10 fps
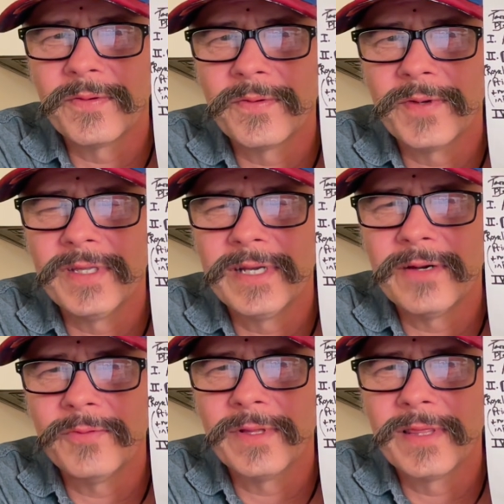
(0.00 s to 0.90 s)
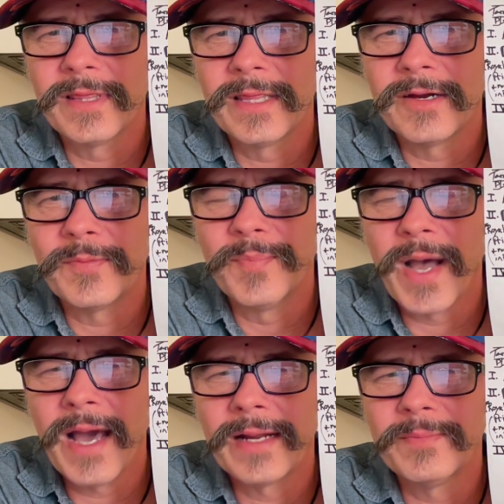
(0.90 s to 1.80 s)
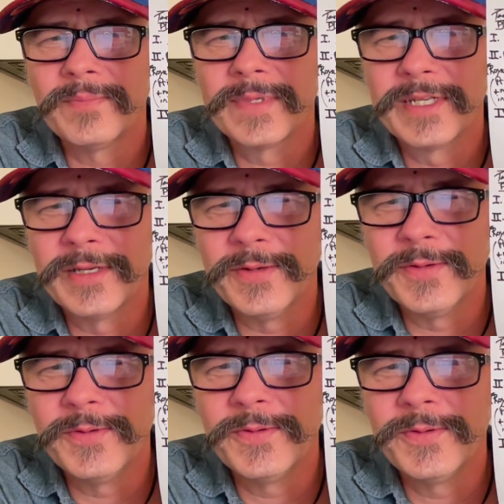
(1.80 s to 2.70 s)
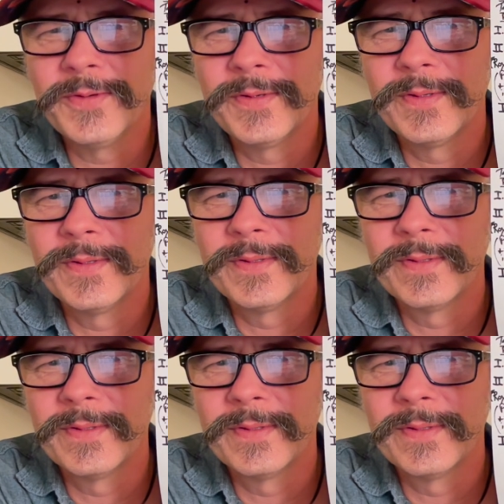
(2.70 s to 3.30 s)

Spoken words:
we dealt with their bottom two